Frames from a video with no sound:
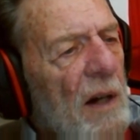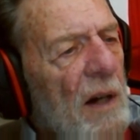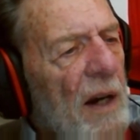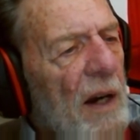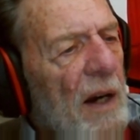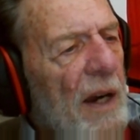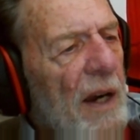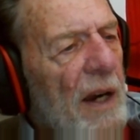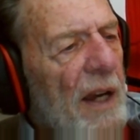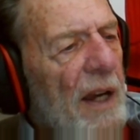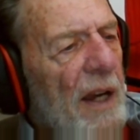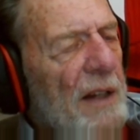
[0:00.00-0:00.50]

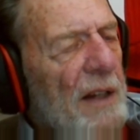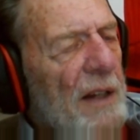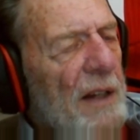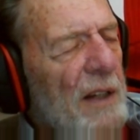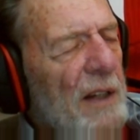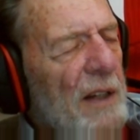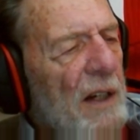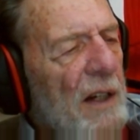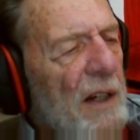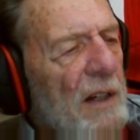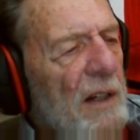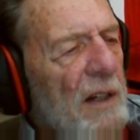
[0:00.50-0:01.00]
And
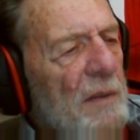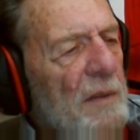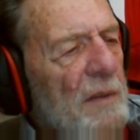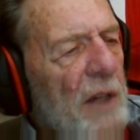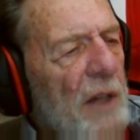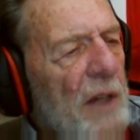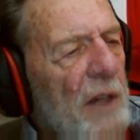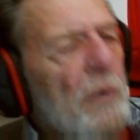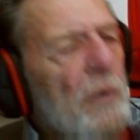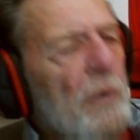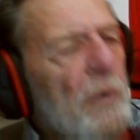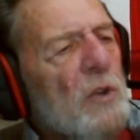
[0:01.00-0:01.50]

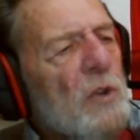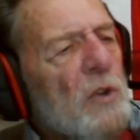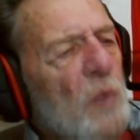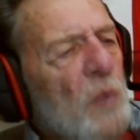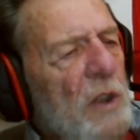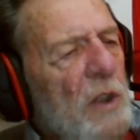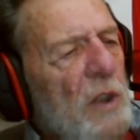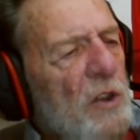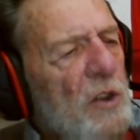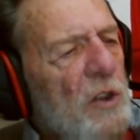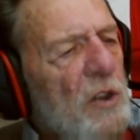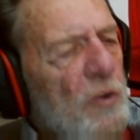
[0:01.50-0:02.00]
he was
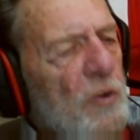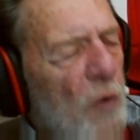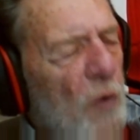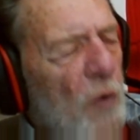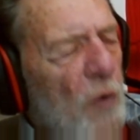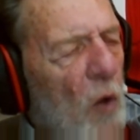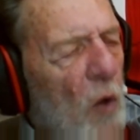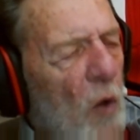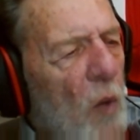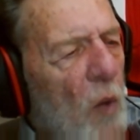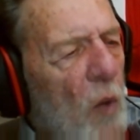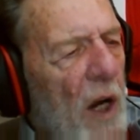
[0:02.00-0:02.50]
with us
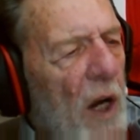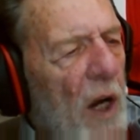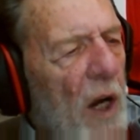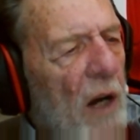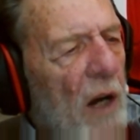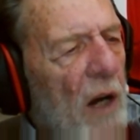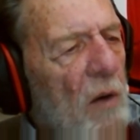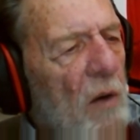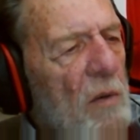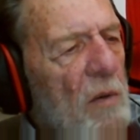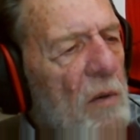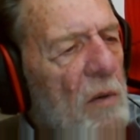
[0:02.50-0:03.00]
for a
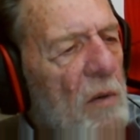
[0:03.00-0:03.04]
while.